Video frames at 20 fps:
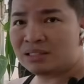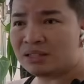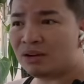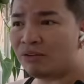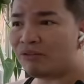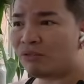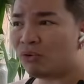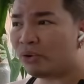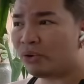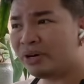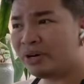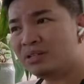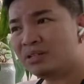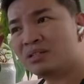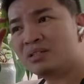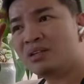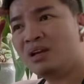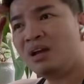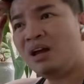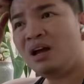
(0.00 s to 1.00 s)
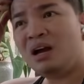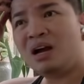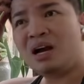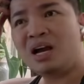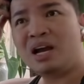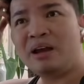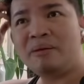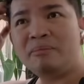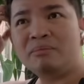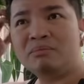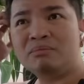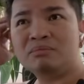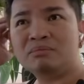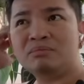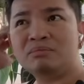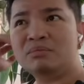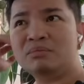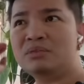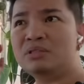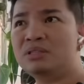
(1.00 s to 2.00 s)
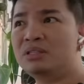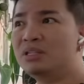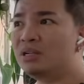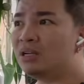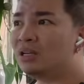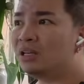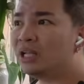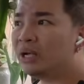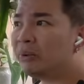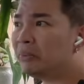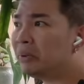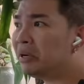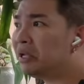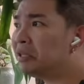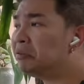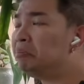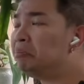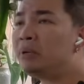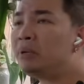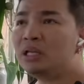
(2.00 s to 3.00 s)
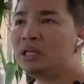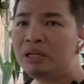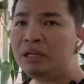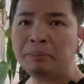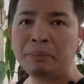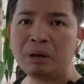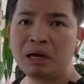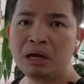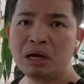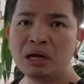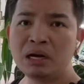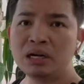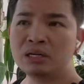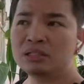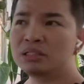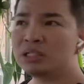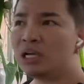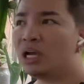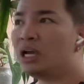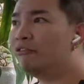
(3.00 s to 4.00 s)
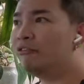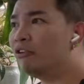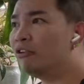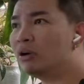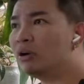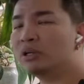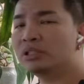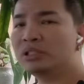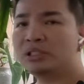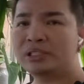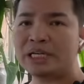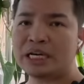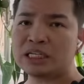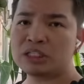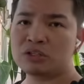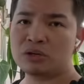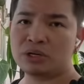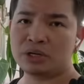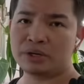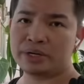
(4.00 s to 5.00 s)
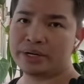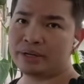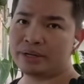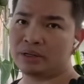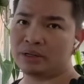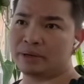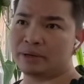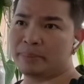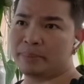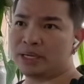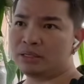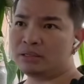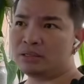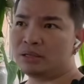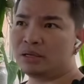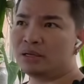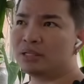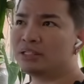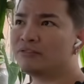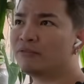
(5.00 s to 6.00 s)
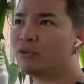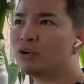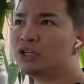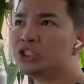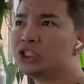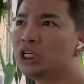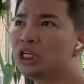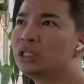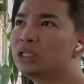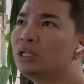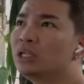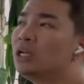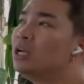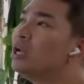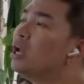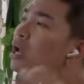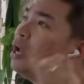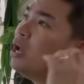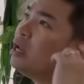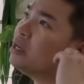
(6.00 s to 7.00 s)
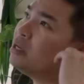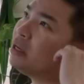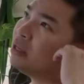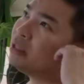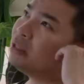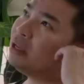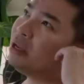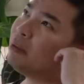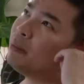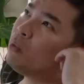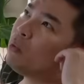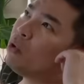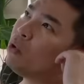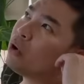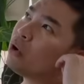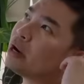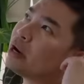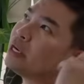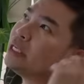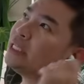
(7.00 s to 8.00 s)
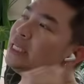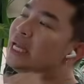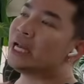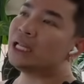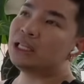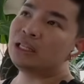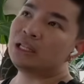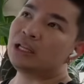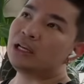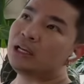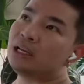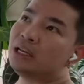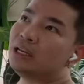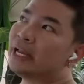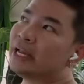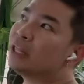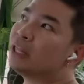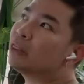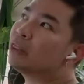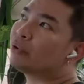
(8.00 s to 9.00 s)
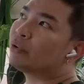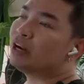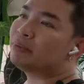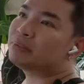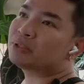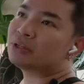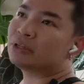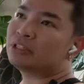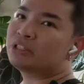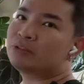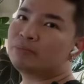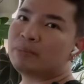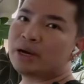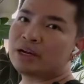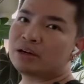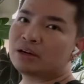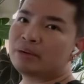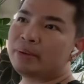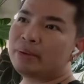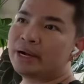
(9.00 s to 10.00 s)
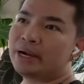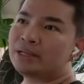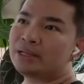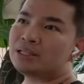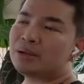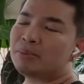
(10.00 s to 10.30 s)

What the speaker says: Of course, I'm dealing with mealybugs and fungus gnats on a regular basis. Fortunately, nothing more deadly like thrips or spider mites.